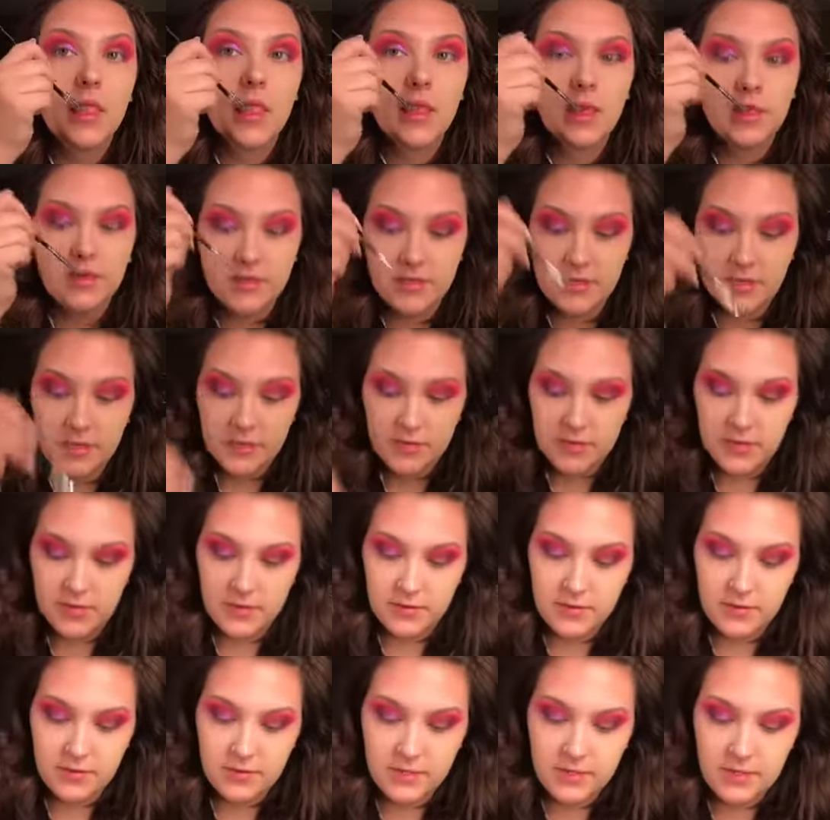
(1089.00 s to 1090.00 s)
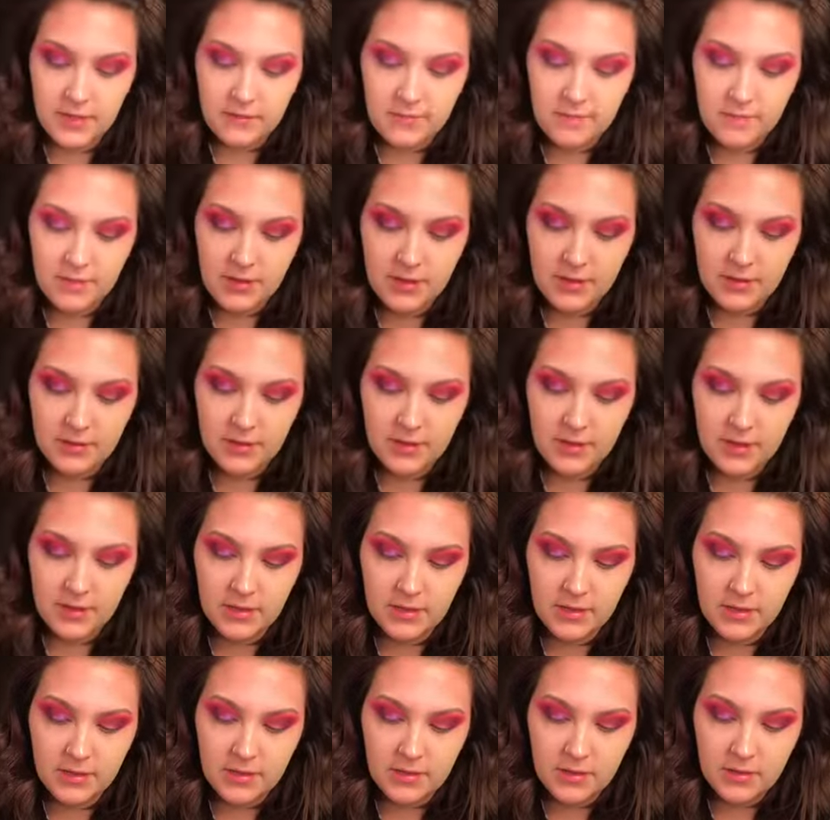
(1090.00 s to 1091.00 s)
because it doesn't always give me
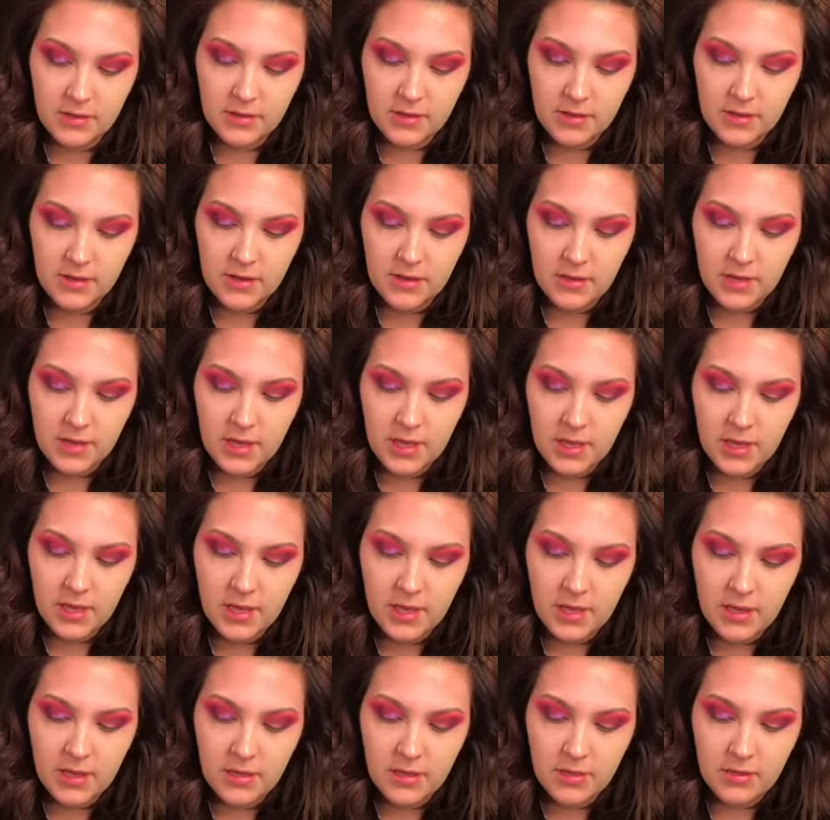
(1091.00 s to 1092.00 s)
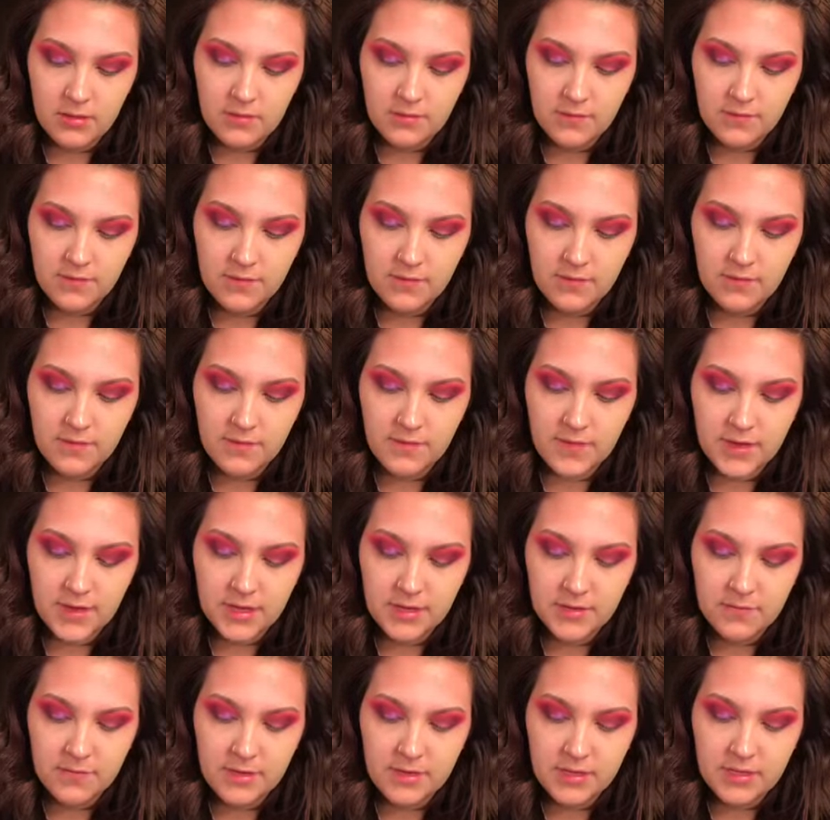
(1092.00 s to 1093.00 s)
like the full
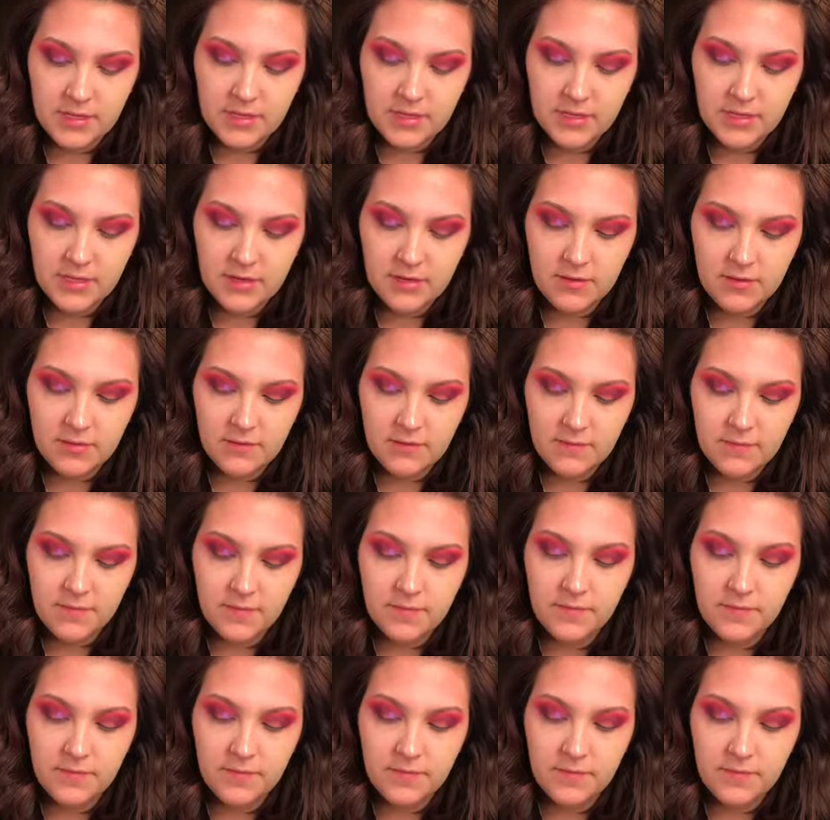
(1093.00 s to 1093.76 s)
effect by itself.